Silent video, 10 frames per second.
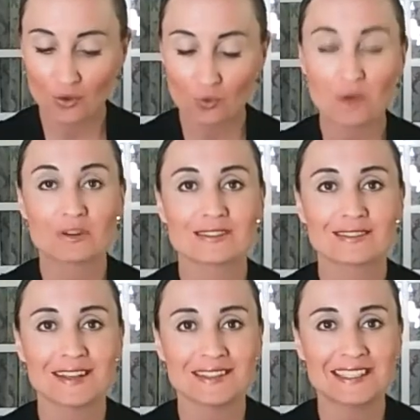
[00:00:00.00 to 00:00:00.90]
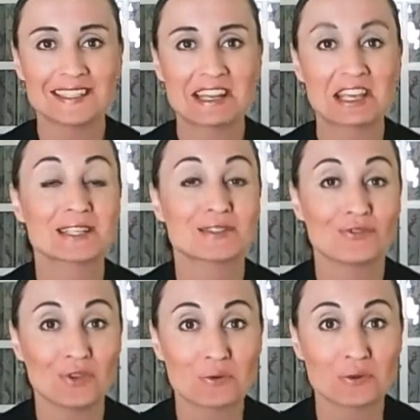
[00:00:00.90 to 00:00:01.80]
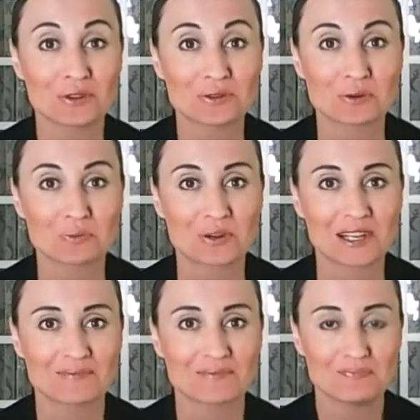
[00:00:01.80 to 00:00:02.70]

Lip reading: What we're discussing today is funeral interpreting.